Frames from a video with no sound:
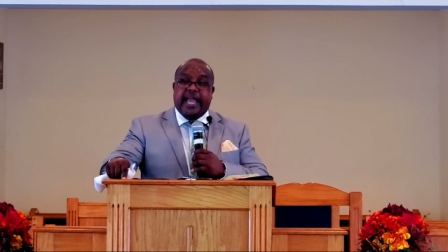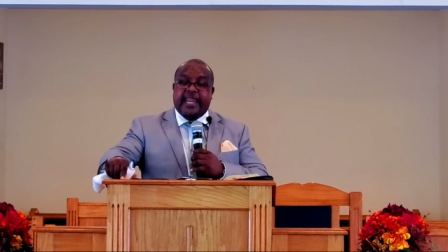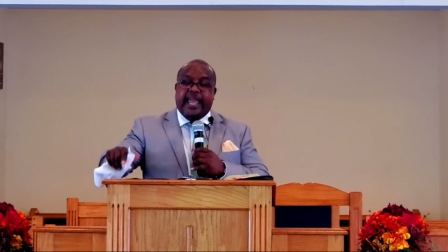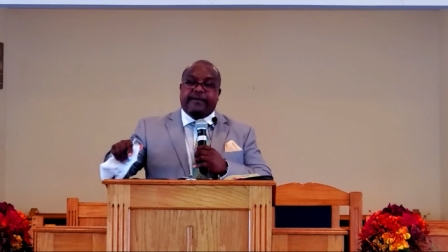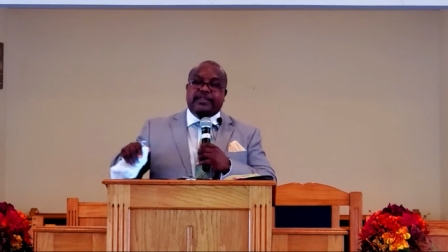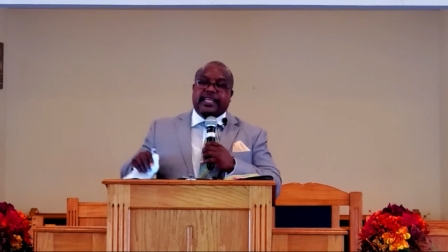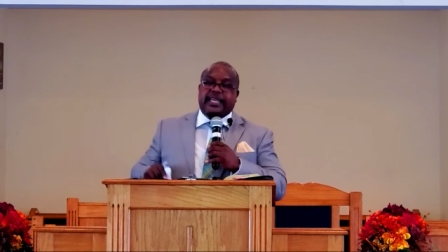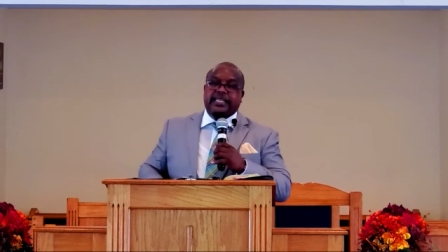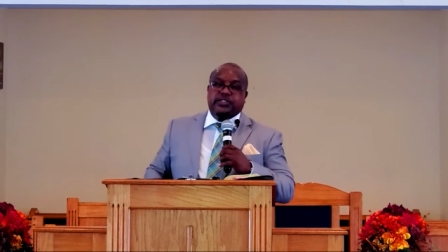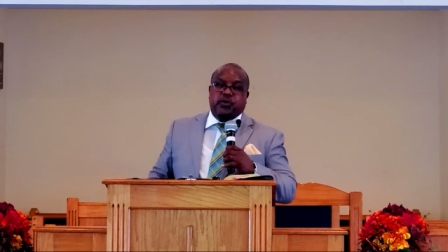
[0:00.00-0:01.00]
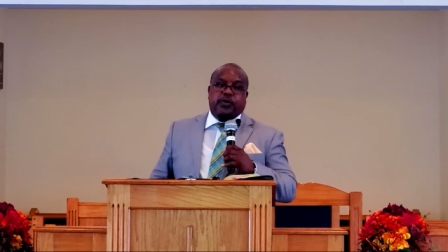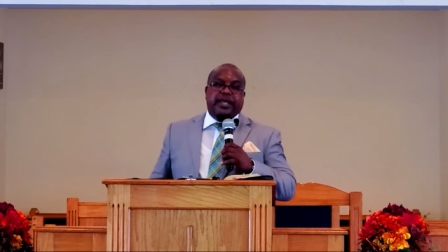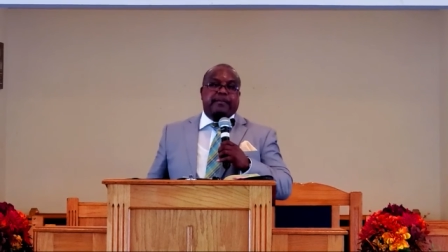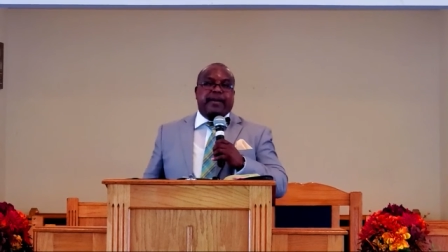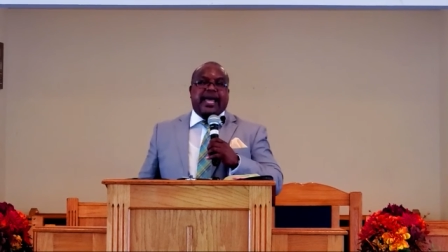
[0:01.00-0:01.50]
And everything he's doing
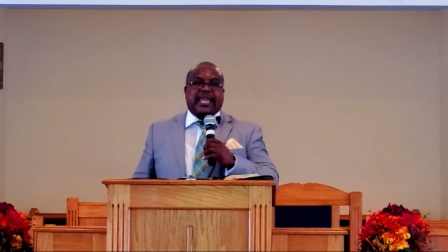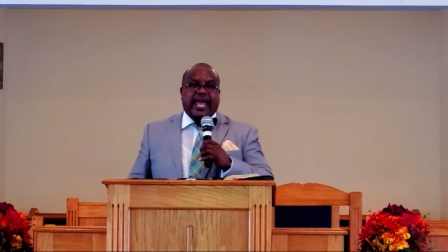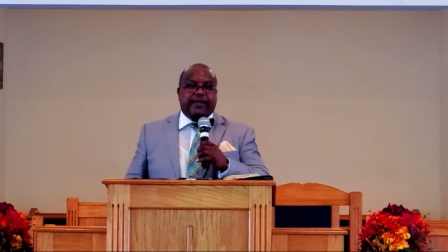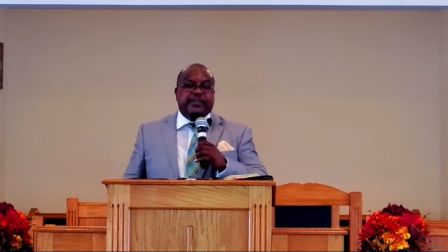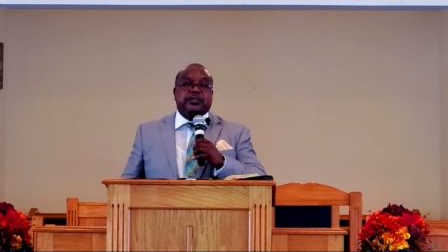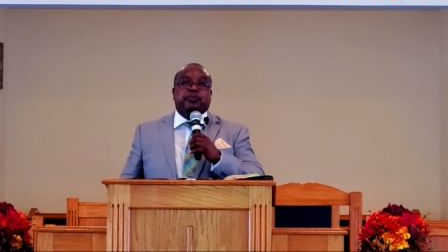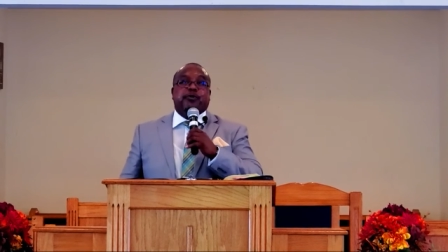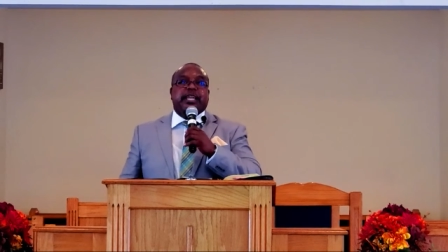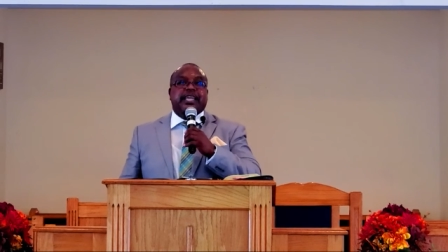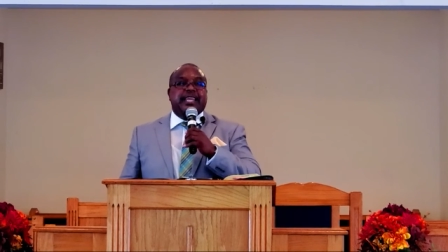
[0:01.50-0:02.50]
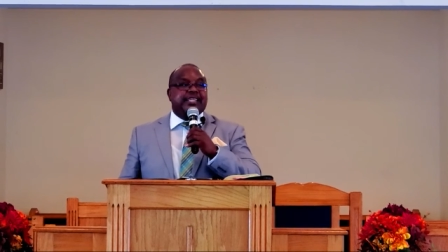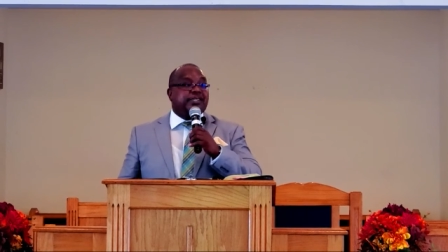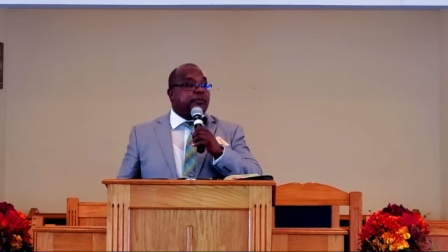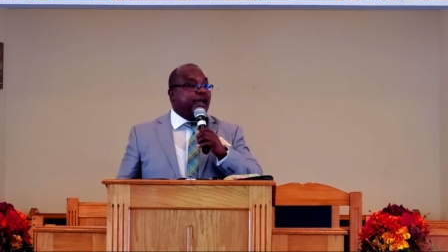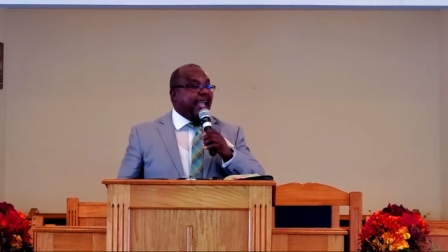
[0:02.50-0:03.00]
in my life is bringing it
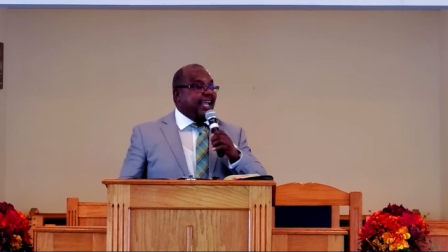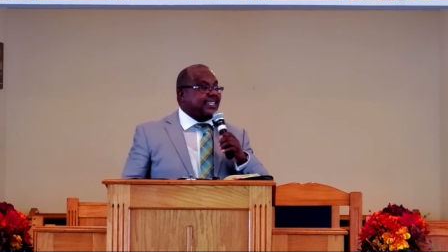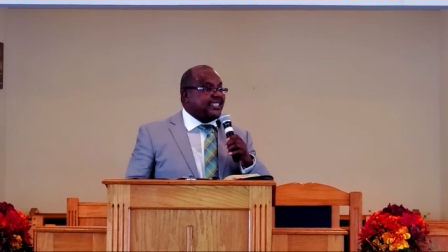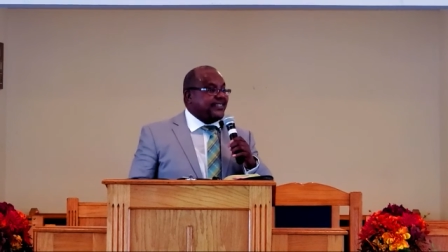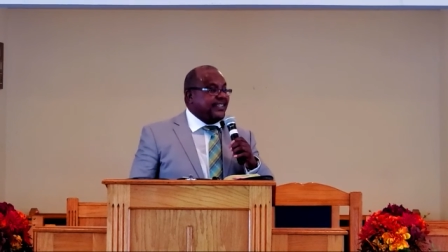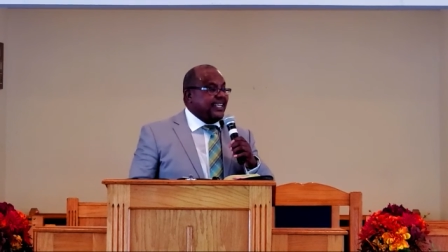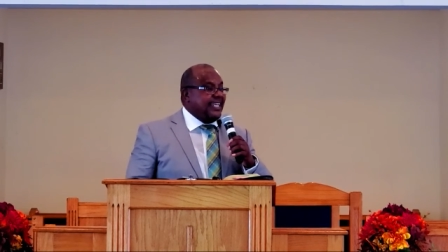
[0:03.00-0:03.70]
to pass.